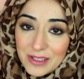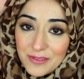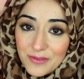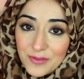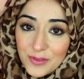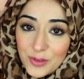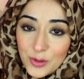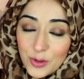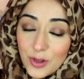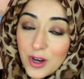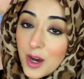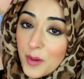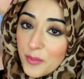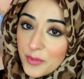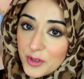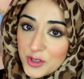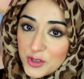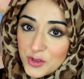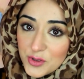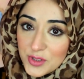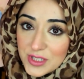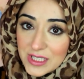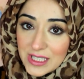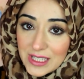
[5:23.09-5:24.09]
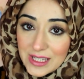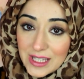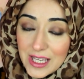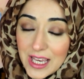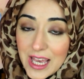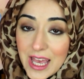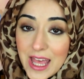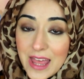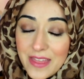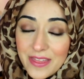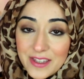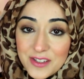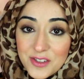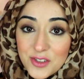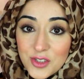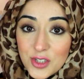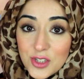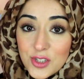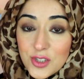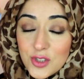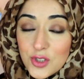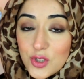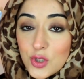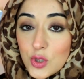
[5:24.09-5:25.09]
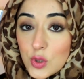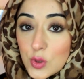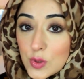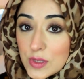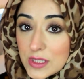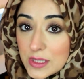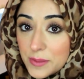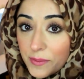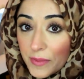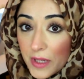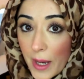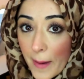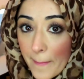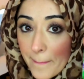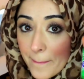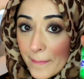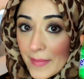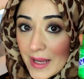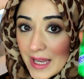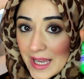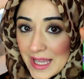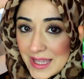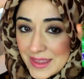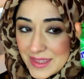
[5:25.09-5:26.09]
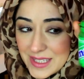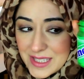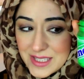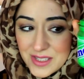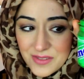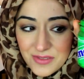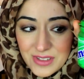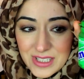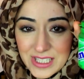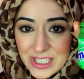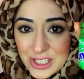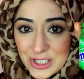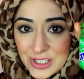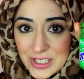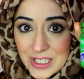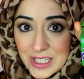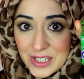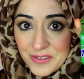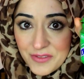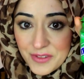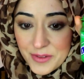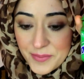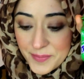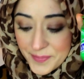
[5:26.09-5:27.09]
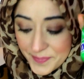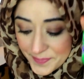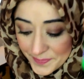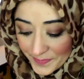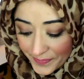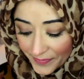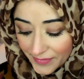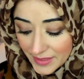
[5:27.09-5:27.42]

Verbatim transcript: If you can't brush your teeth, then just chew some gum, and these are really good, I love them.